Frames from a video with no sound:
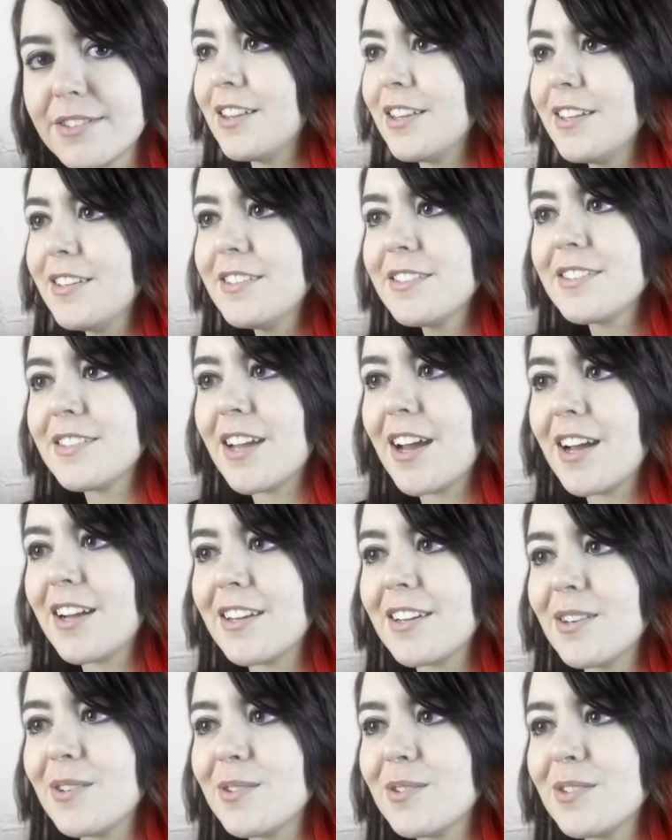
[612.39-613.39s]
Let's
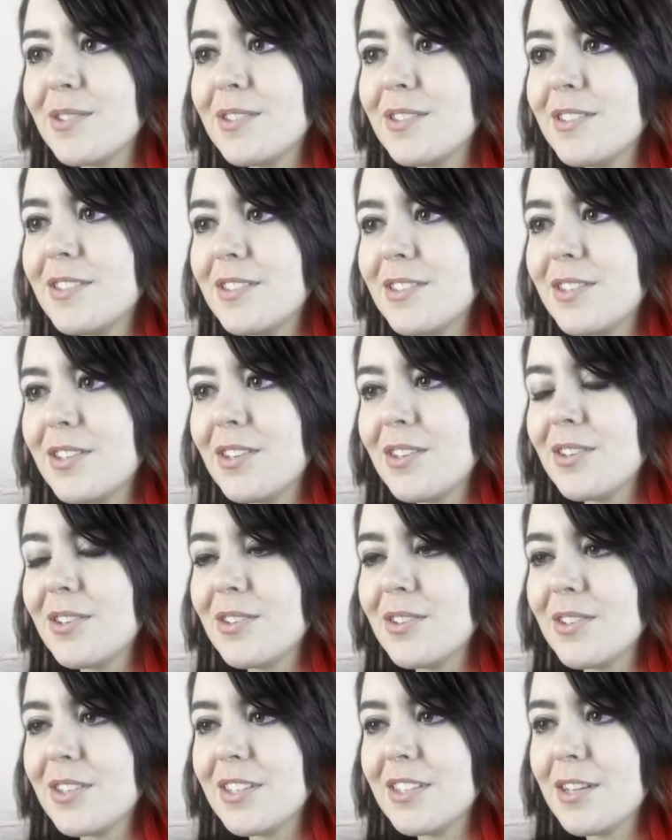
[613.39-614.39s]
not go
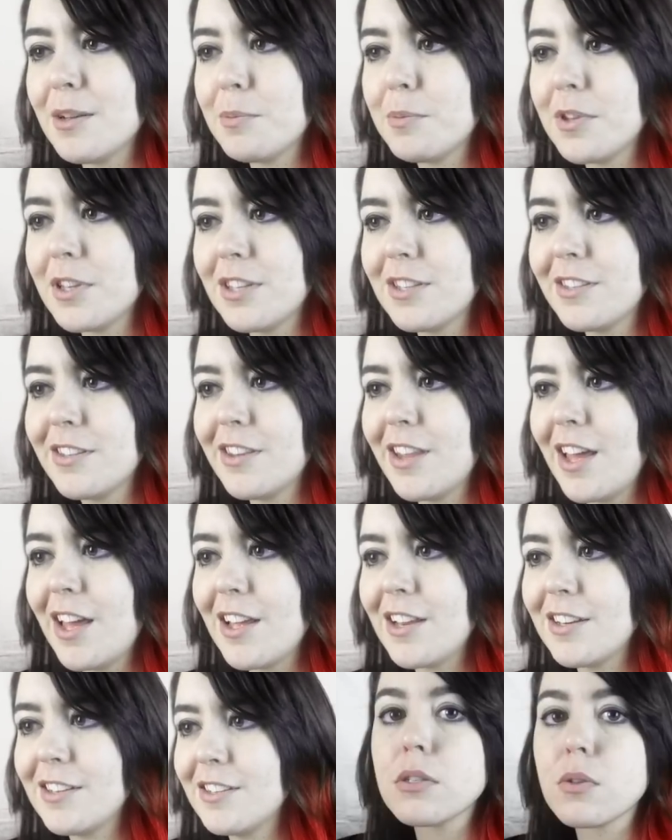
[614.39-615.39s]
too in-depth into
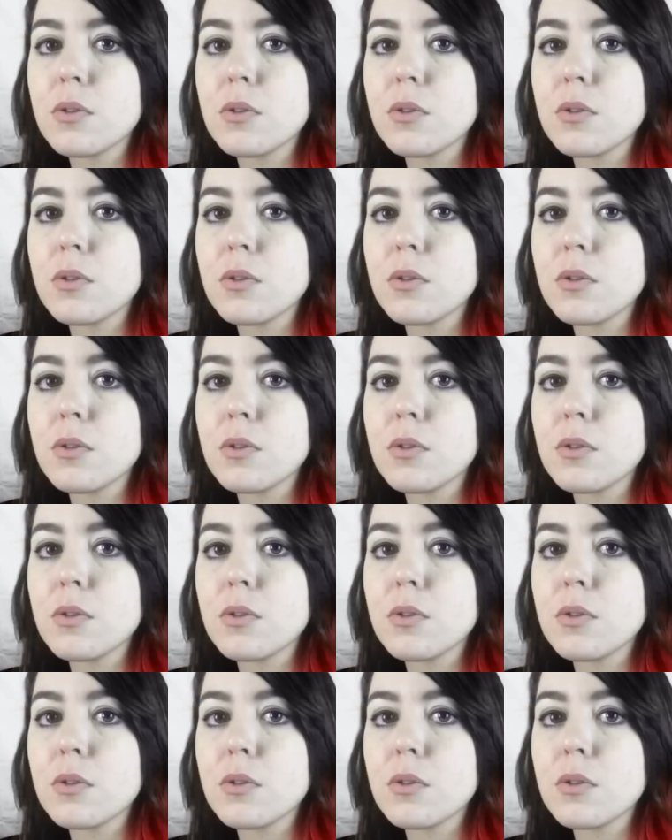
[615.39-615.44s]
that.